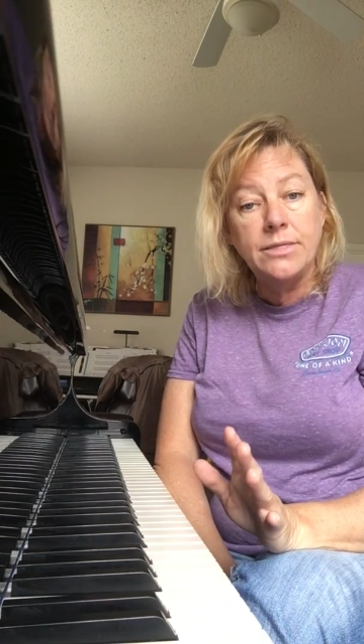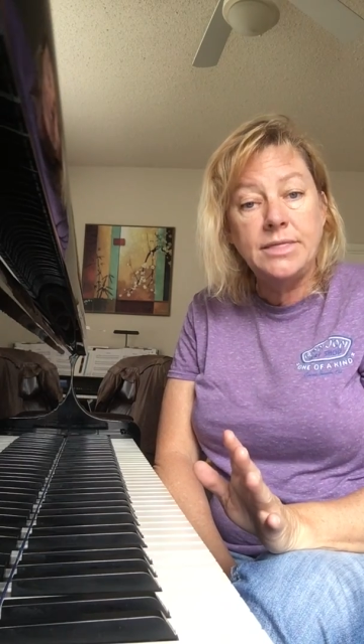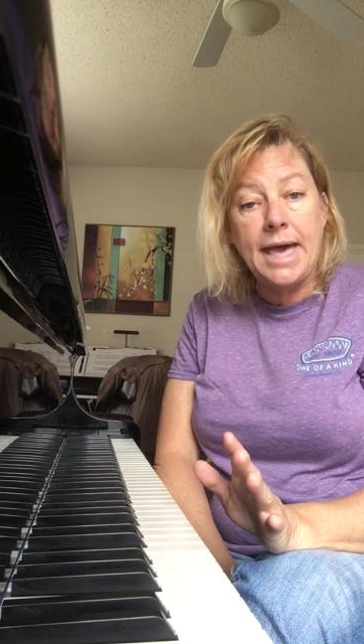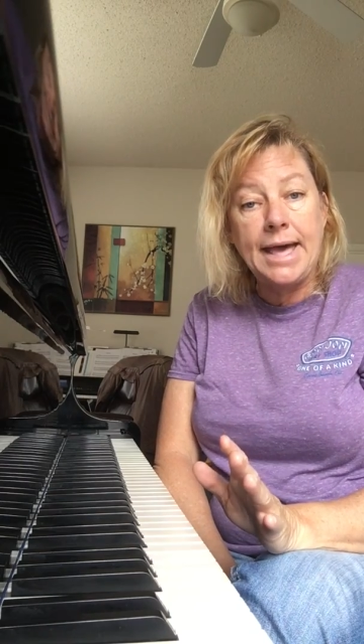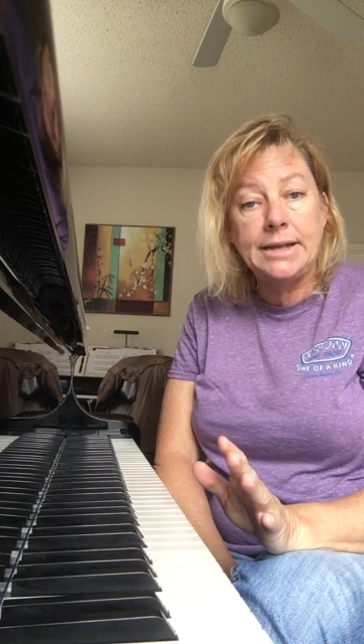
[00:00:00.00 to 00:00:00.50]

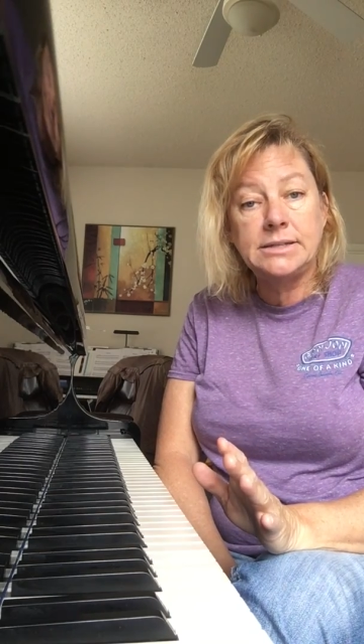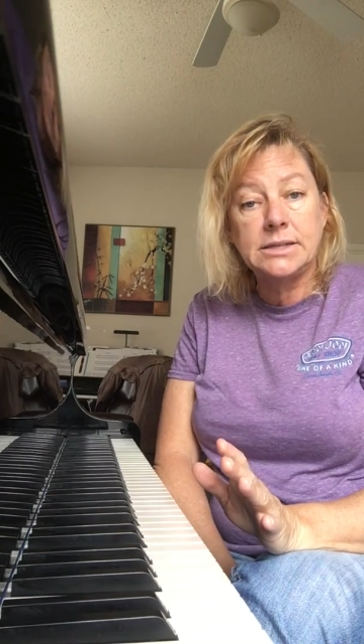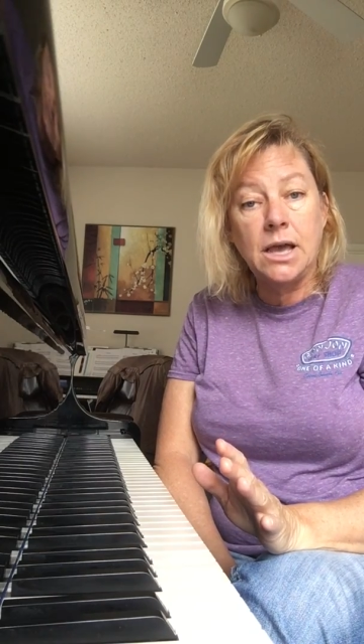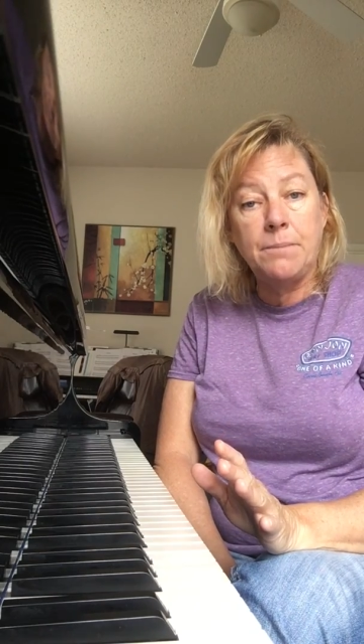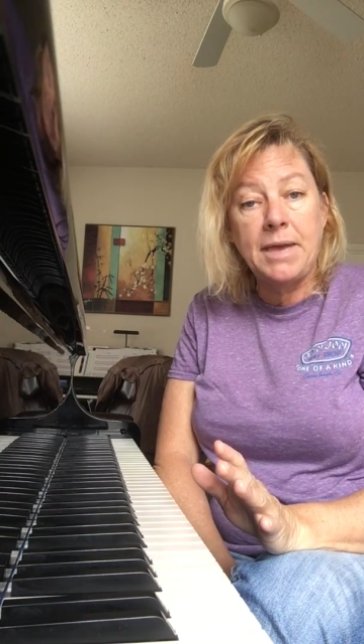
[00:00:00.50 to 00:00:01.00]
that
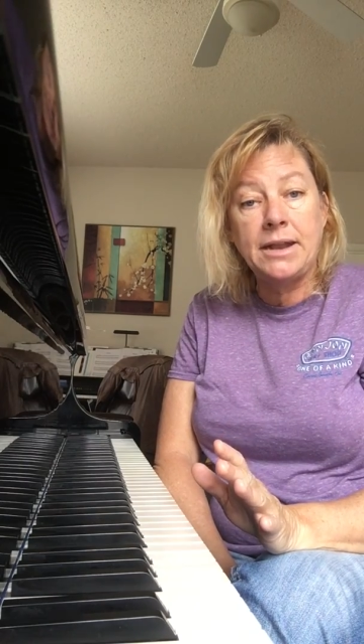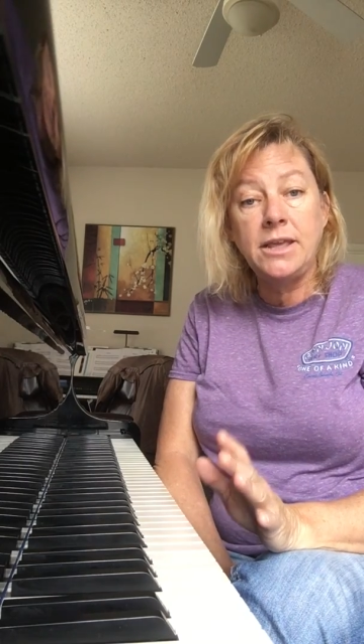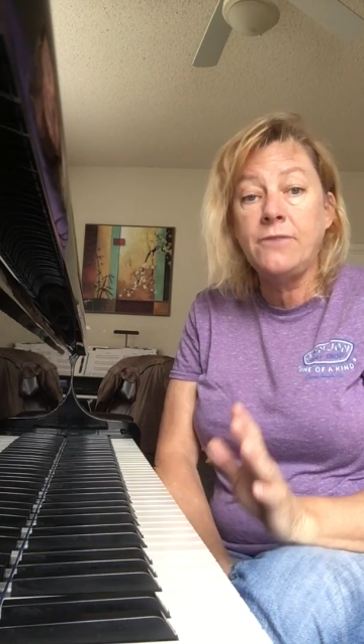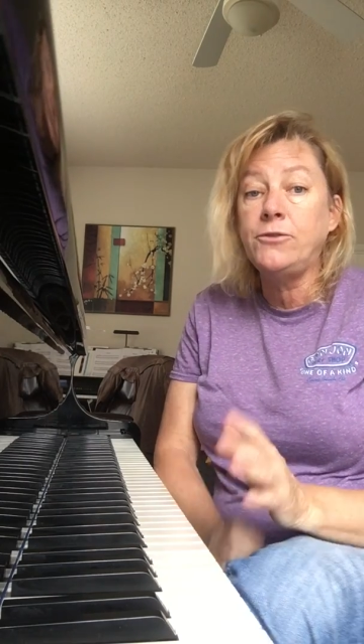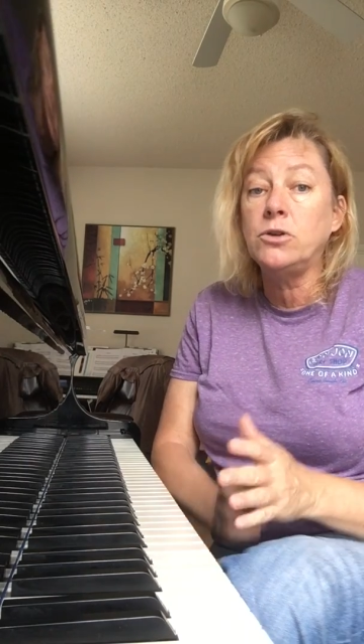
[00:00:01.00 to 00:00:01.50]
and
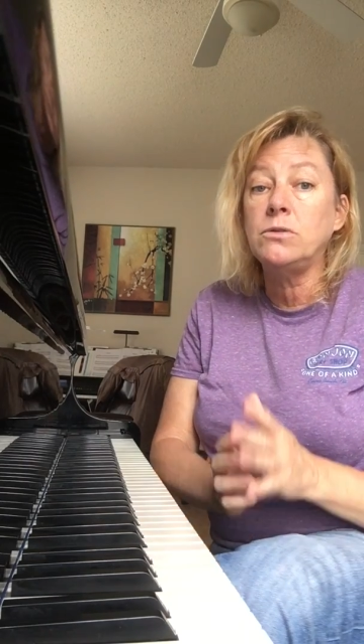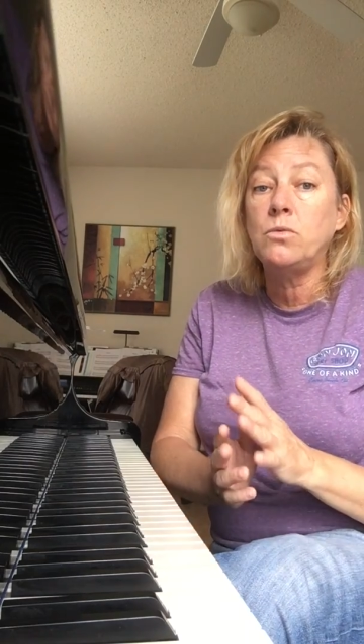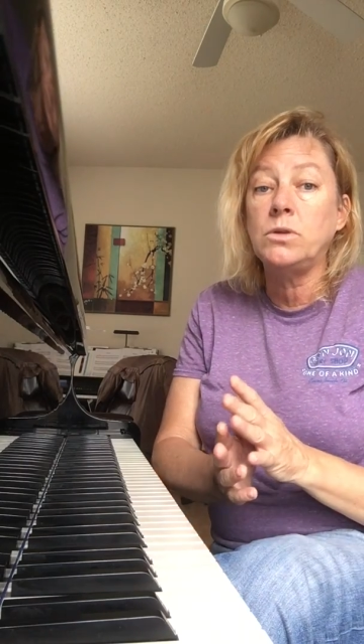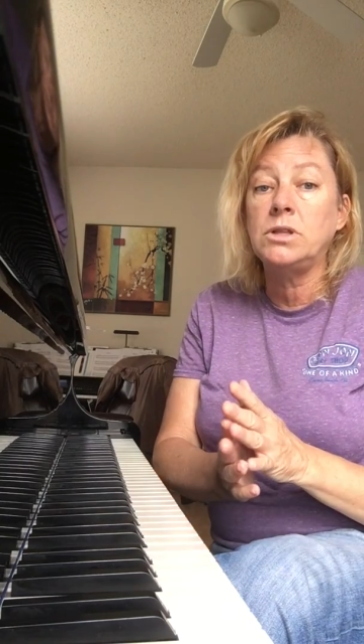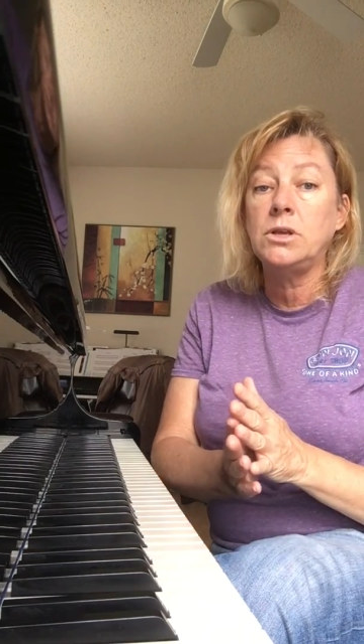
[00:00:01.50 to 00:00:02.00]
if
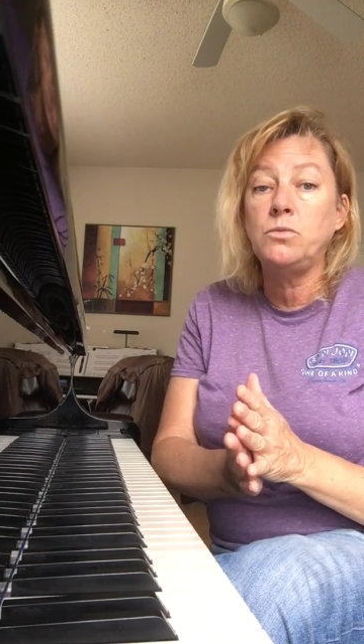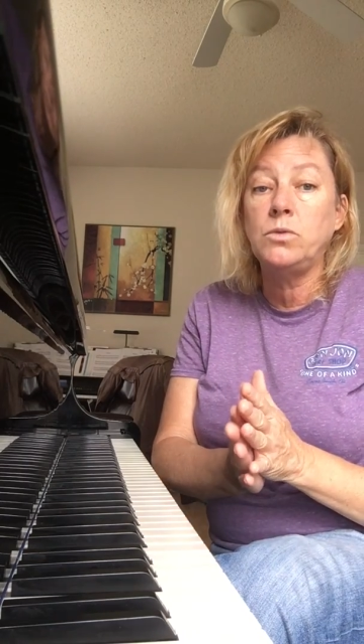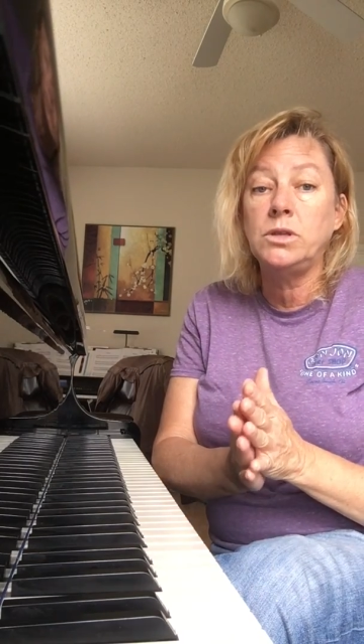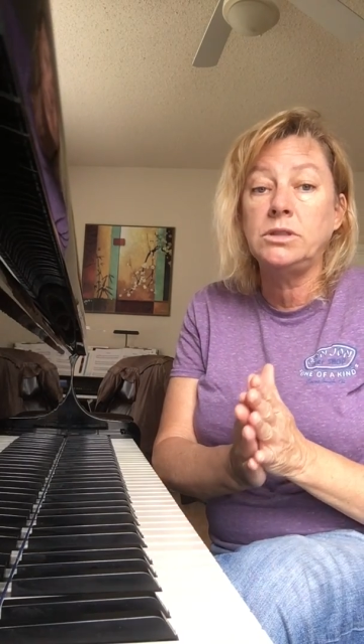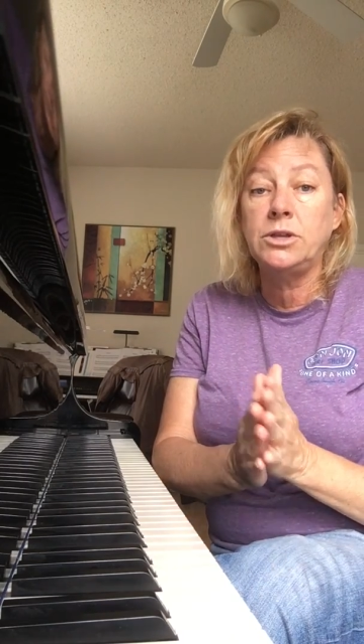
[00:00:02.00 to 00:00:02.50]

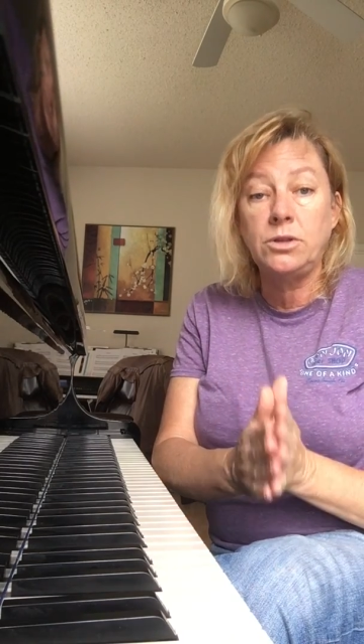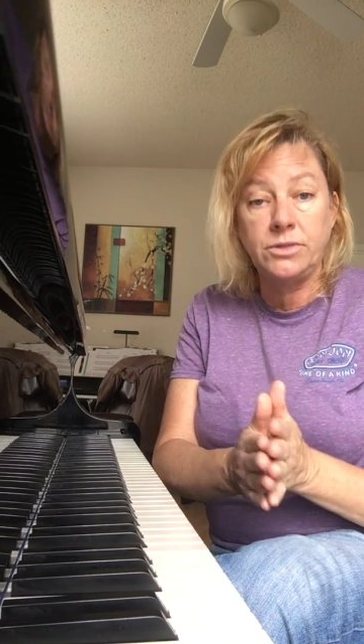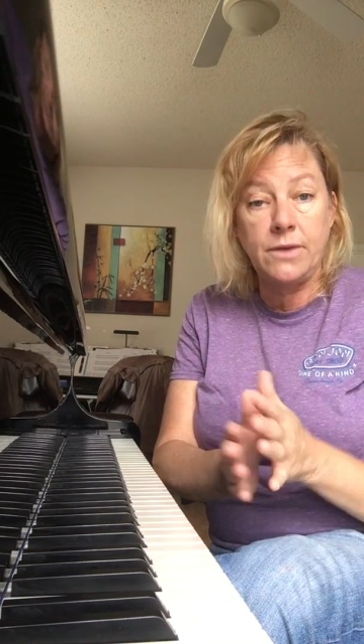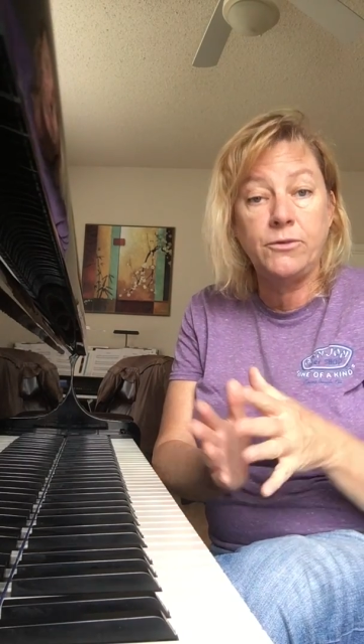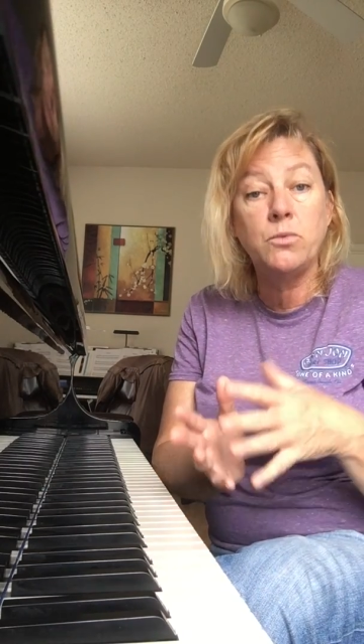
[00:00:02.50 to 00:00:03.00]

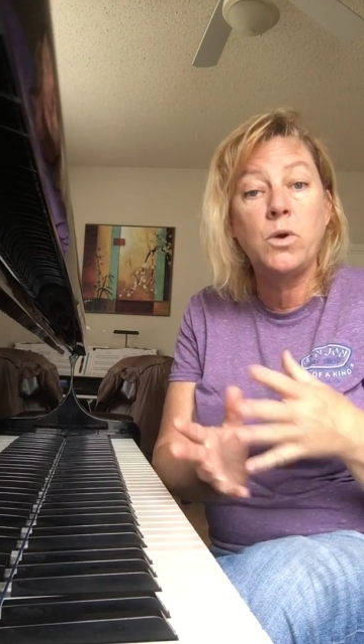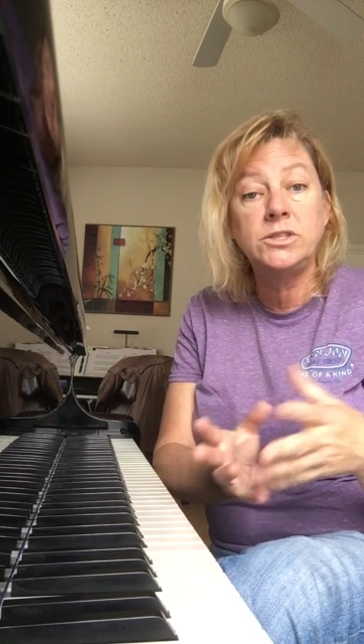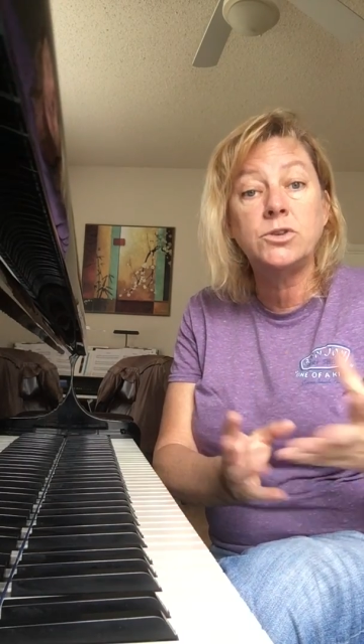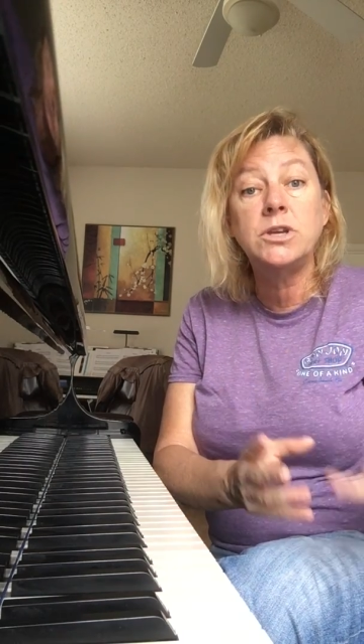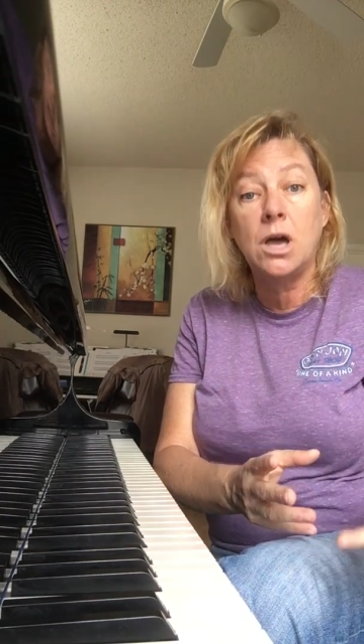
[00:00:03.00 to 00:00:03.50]
your
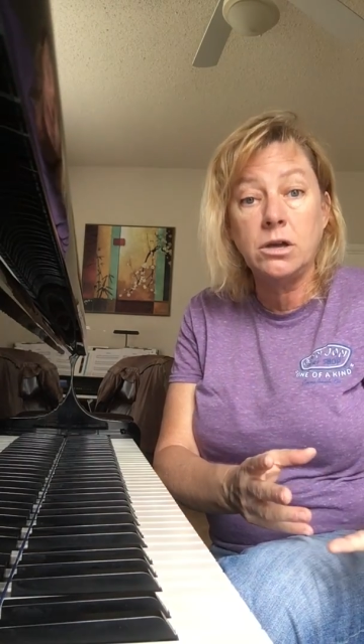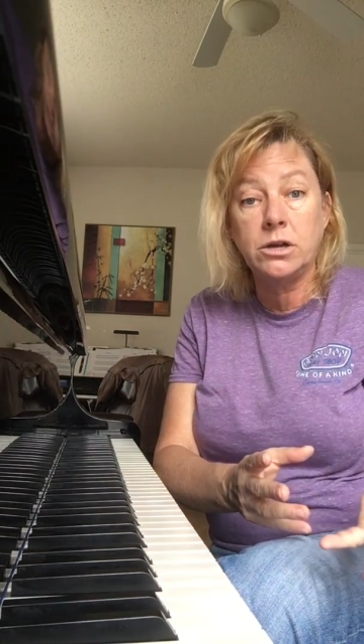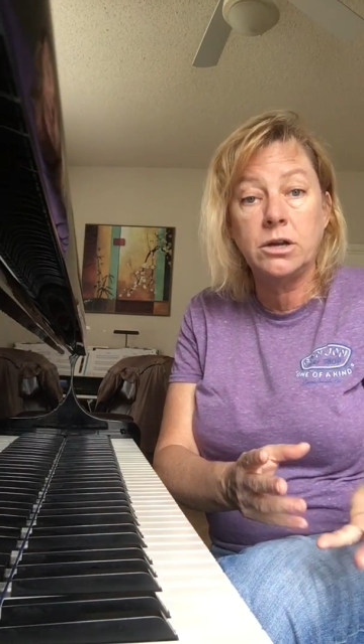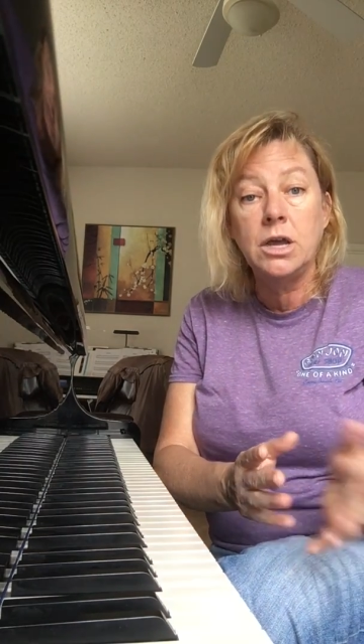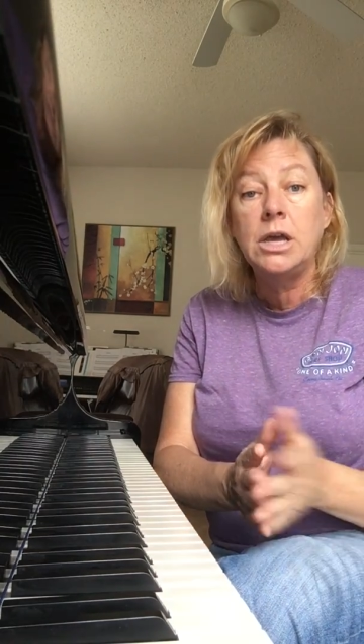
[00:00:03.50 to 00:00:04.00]
ones are
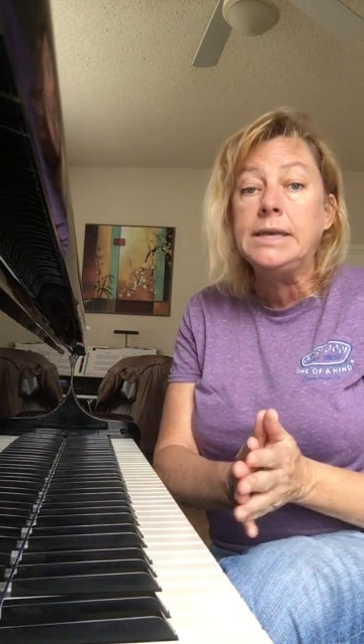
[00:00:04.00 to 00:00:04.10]
younger,